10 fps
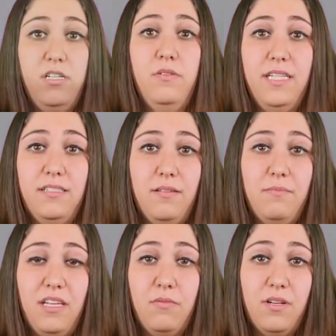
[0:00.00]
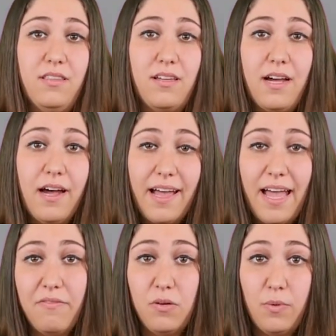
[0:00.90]
doing something with a
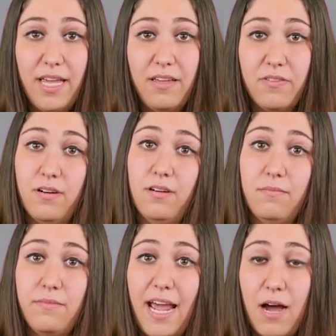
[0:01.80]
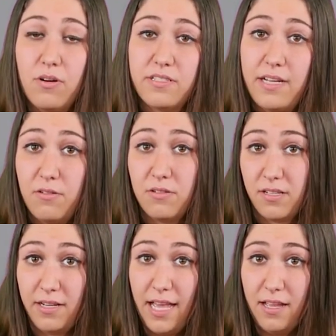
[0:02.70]
heavy weight for hours and hours
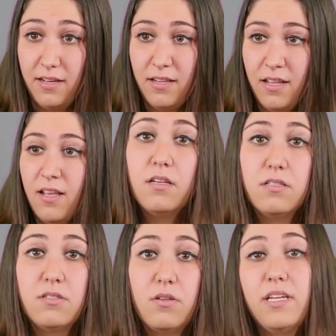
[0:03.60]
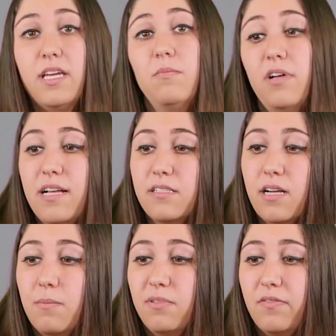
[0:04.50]
on end. So the gimbal has a
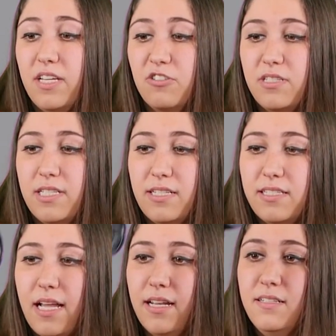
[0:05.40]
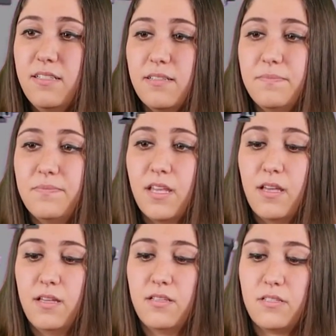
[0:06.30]
couple of interesting settings.
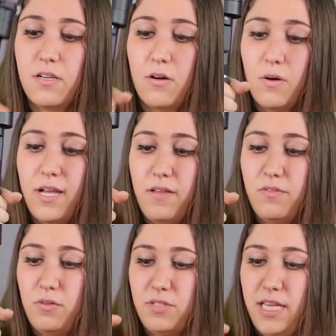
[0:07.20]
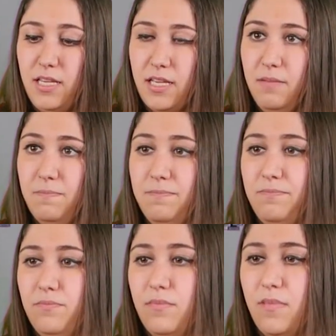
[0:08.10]
So if you take it,
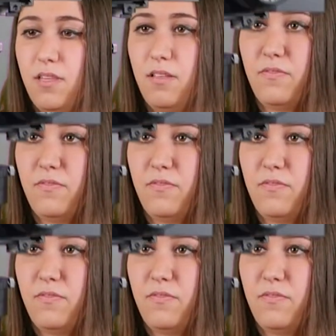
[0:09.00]
the